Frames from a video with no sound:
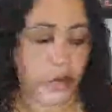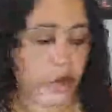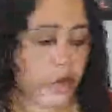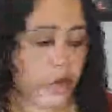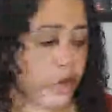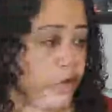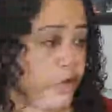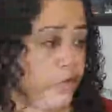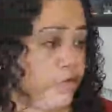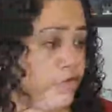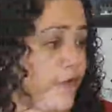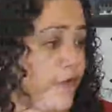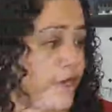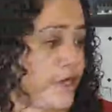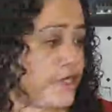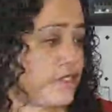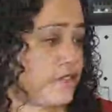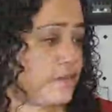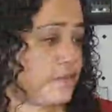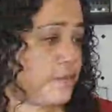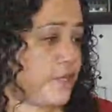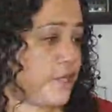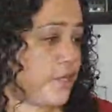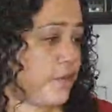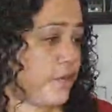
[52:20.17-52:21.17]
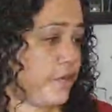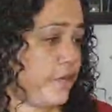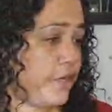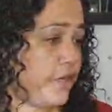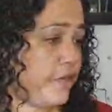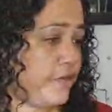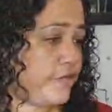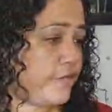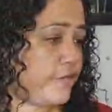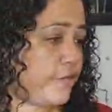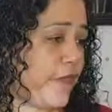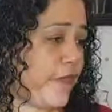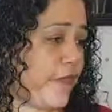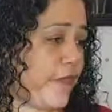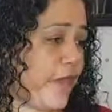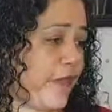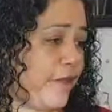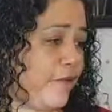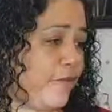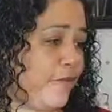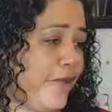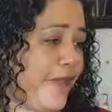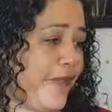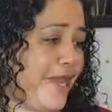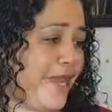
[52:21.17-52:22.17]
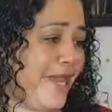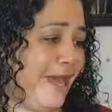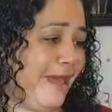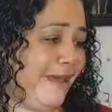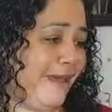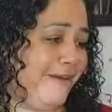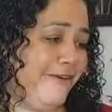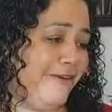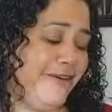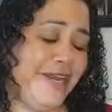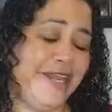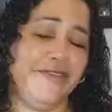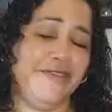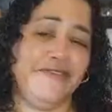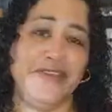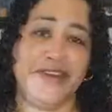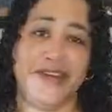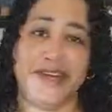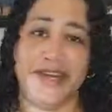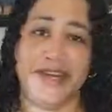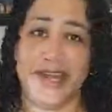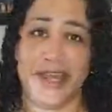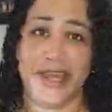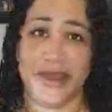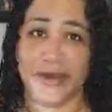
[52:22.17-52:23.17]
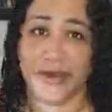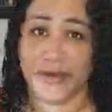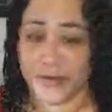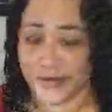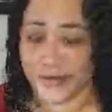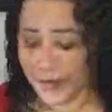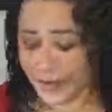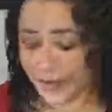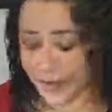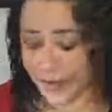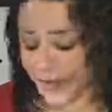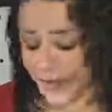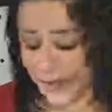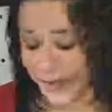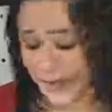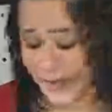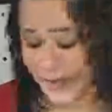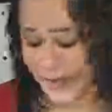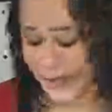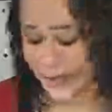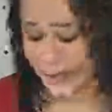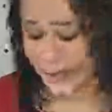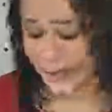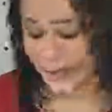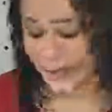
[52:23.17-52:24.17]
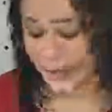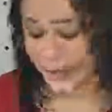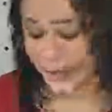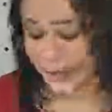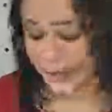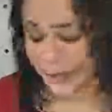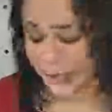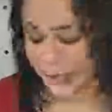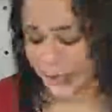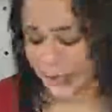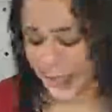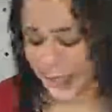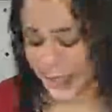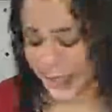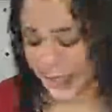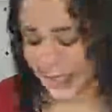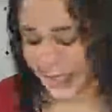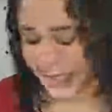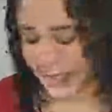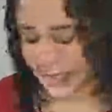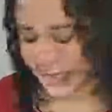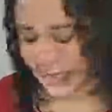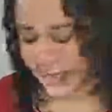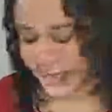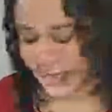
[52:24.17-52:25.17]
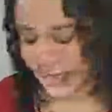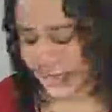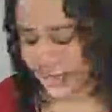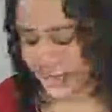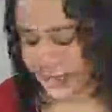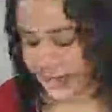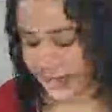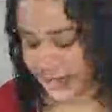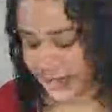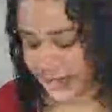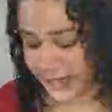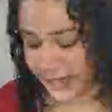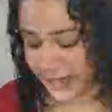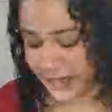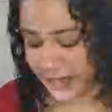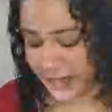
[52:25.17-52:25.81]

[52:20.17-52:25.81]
Do all Rex begonia? I don't even know how large they can get.